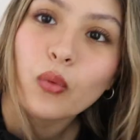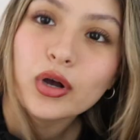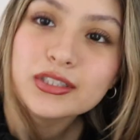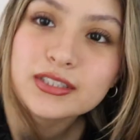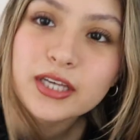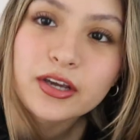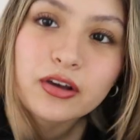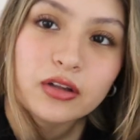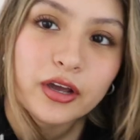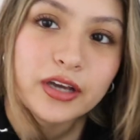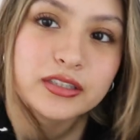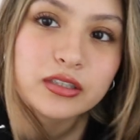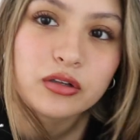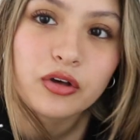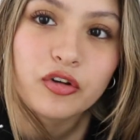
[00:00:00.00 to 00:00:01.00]
Once I
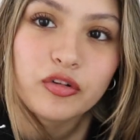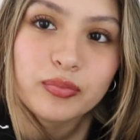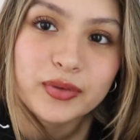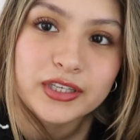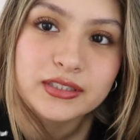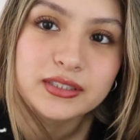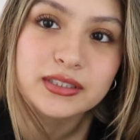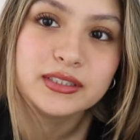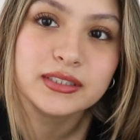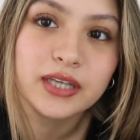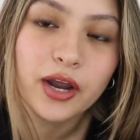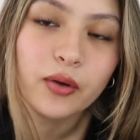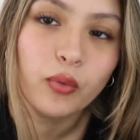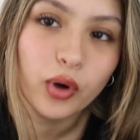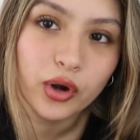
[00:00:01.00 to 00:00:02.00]
collect a lot of pieces
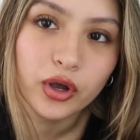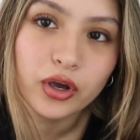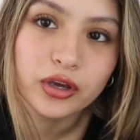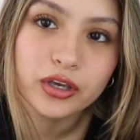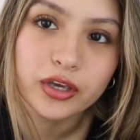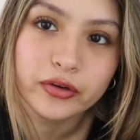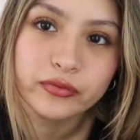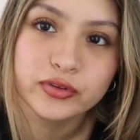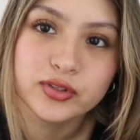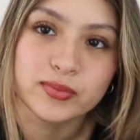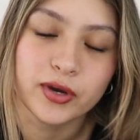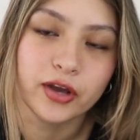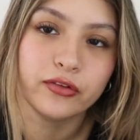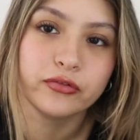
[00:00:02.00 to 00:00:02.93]
that I want to give to my